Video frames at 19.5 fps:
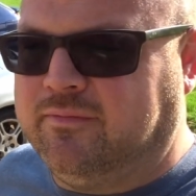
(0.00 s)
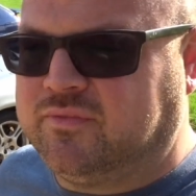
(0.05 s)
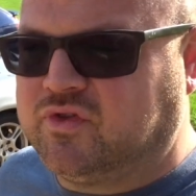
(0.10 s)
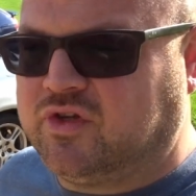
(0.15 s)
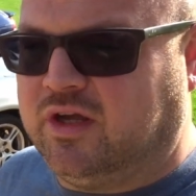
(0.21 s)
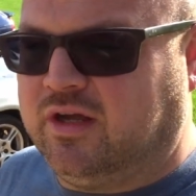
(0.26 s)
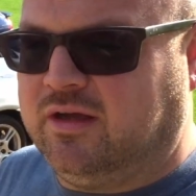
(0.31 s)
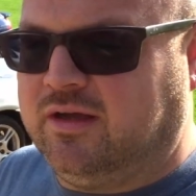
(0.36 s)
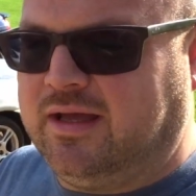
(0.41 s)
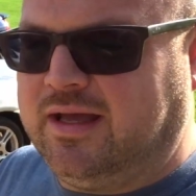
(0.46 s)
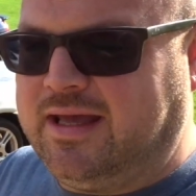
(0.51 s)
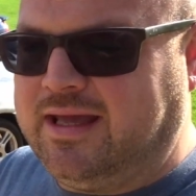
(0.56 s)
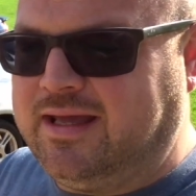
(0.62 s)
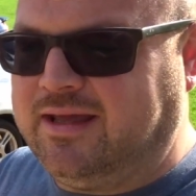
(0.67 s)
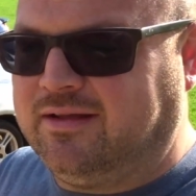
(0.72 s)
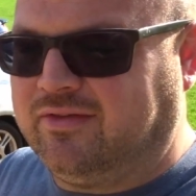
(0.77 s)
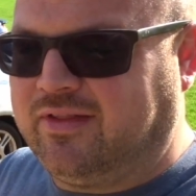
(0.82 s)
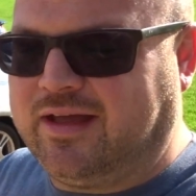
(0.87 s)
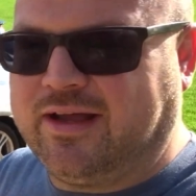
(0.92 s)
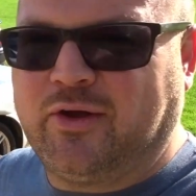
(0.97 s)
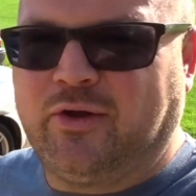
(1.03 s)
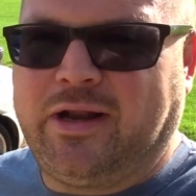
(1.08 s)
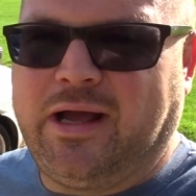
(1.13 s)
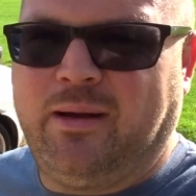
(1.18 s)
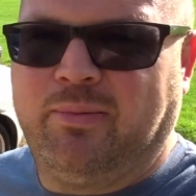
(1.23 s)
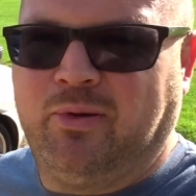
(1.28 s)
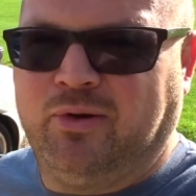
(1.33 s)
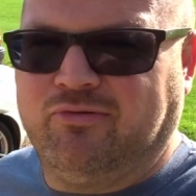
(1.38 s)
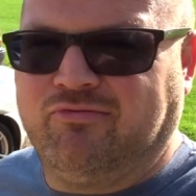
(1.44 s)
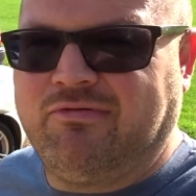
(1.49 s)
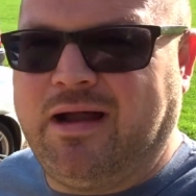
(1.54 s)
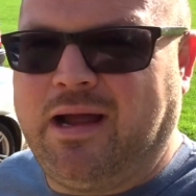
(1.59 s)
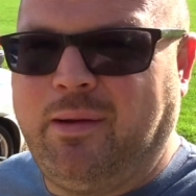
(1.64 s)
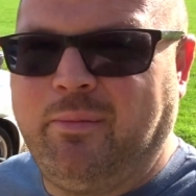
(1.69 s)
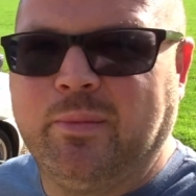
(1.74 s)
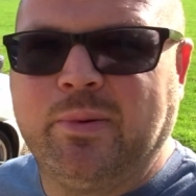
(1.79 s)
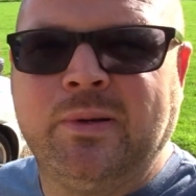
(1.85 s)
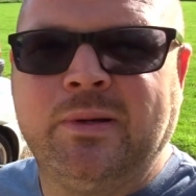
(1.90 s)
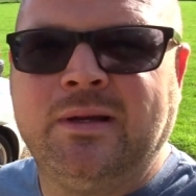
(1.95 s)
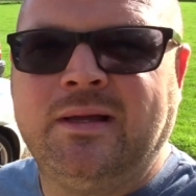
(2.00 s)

So they got it up on the ramp.